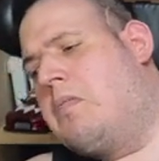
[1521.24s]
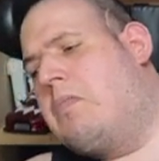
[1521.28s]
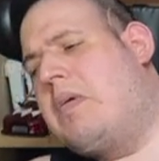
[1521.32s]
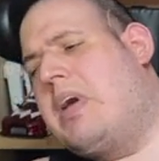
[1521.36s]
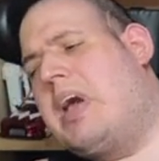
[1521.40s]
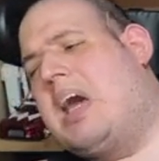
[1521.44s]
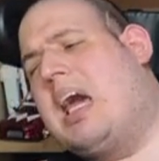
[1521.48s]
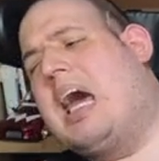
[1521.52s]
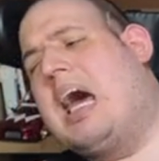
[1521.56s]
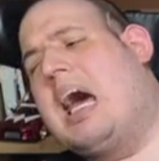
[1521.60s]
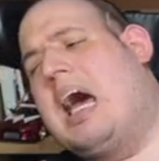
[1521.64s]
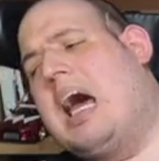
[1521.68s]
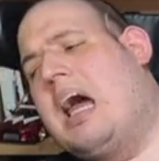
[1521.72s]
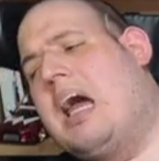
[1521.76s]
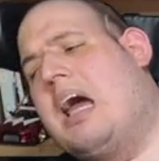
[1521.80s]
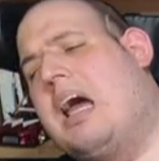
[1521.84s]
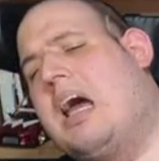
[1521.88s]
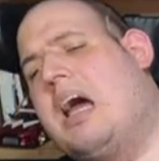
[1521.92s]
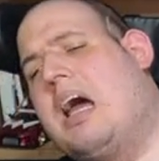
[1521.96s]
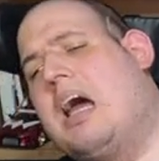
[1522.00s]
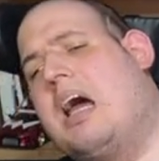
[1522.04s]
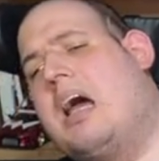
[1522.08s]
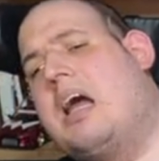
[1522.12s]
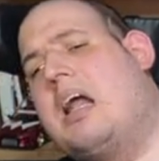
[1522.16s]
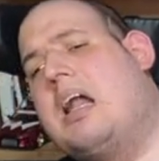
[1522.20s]
But yeah,
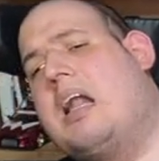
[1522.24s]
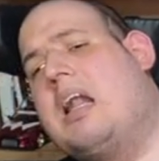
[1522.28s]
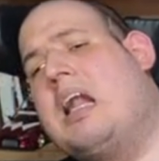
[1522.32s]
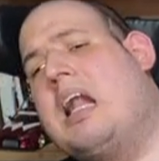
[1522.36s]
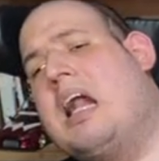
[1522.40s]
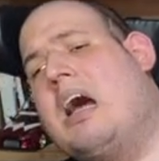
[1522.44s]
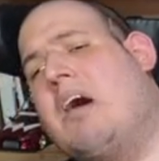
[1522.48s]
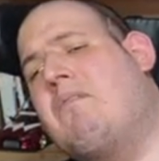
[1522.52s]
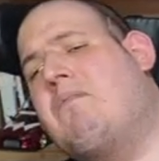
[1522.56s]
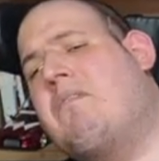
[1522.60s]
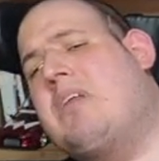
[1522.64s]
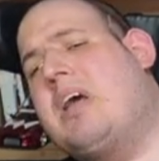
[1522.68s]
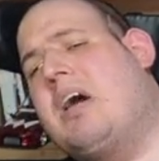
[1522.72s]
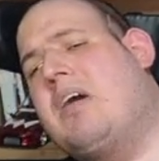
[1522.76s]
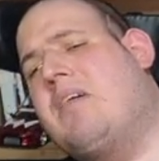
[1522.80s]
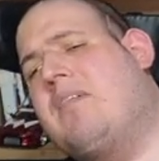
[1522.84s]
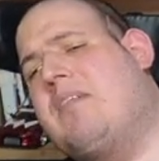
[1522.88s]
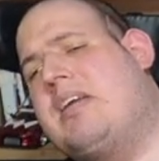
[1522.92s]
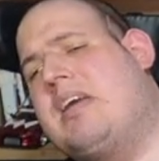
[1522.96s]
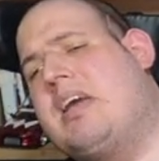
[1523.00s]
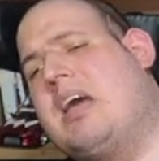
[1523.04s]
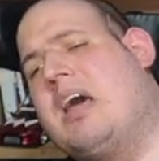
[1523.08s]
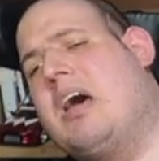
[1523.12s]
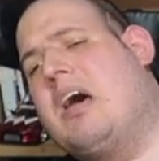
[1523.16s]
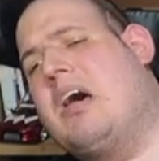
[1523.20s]
loved
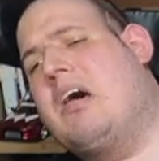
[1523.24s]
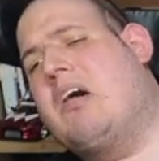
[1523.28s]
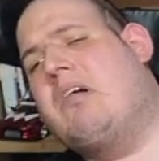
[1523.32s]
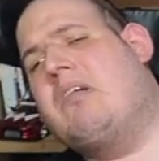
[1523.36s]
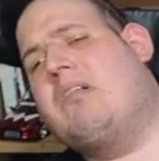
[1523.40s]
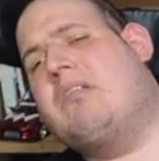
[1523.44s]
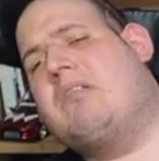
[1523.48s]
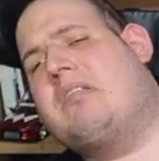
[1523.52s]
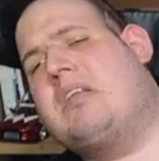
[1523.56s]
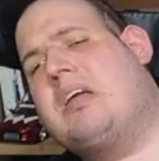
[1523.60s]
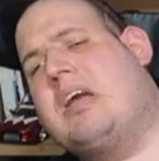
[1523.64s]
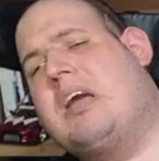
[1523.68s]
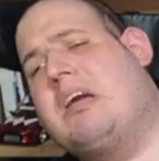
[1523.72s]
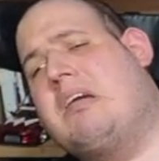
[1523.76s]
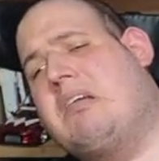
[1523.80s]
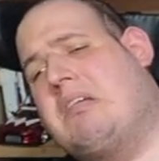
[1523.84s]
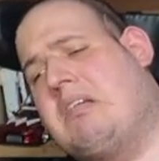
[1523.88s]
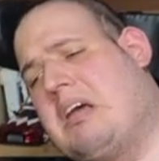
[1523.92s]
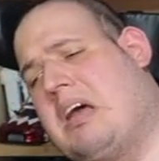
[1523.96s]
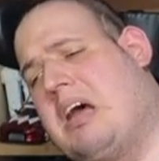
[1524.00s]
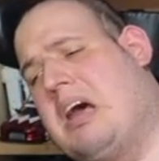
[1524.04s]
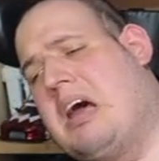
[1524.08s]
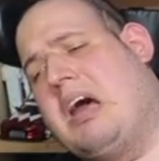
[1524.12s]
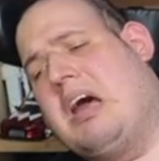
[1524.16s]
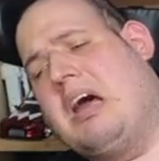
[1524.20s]
Odio's. He's
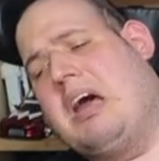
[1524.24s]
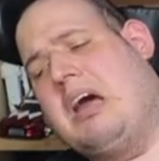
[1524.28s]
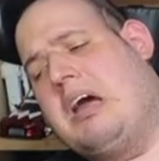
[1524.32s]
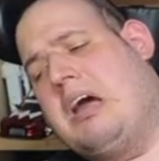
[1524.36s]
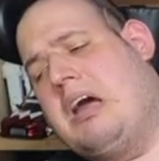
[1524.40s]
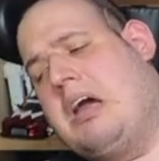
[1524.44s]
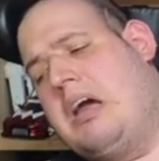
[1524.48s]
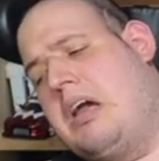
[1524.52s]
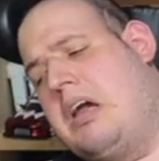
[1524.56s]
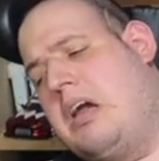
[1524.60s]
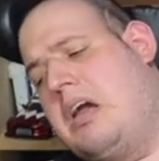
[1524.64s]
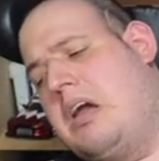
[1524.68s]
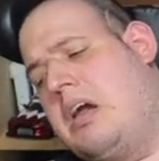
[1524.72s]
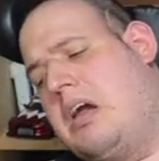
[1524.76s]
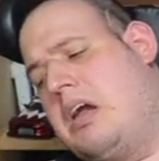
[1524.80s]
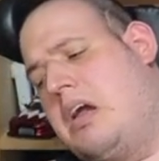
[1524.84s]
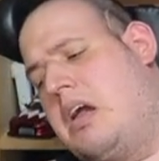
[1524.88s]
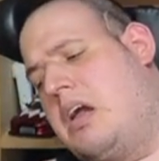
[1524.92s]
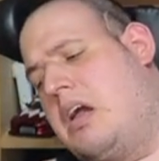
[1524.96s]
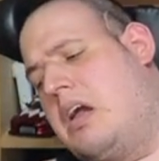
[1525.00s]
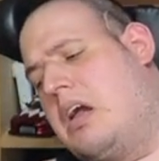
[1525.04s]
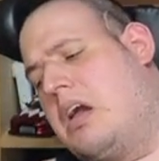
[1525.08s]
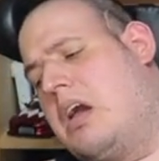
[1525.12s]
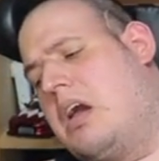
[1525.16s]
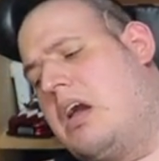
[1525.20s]
a
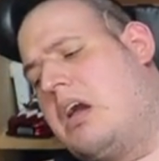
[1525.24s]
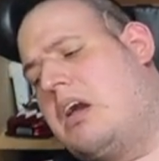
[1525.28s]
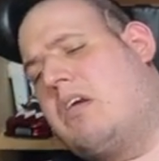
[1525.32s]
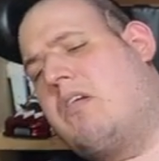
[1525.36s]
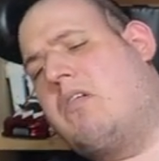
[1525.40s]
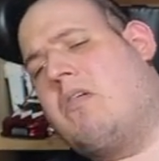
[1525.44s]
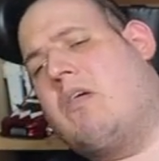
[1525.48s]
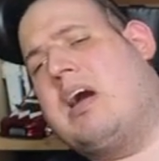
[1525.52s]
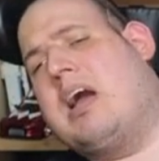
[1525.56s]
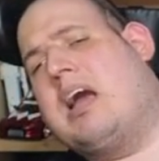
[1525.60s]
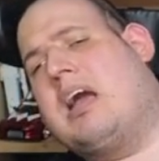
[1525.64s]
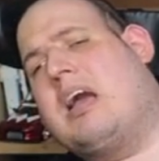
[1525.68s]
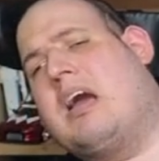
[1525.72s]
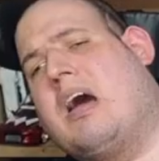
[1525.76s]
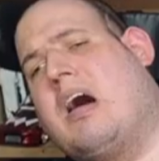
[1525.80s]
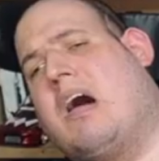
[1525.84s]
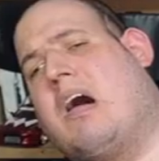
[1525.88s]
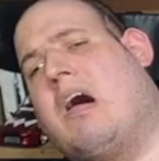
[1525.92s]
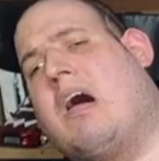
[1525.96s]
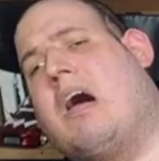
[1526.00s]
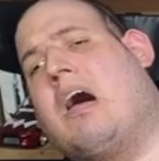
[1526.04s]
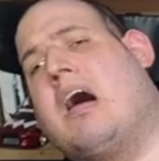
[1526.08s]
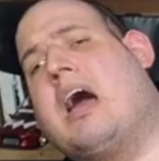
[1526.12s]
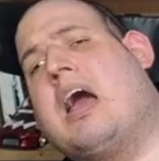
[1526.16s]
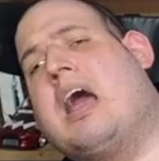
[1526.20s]
great
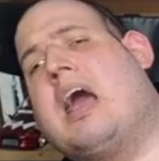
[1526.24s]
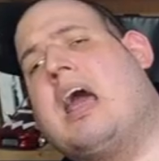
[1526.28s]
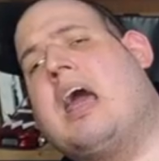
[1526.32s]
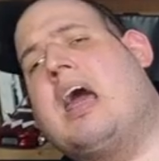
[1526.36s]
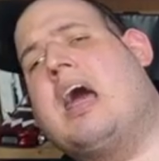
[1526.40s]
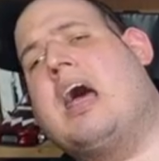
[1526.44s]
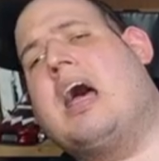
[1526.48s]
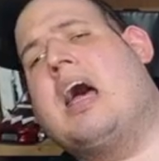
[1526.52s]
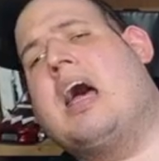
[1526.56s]
guy.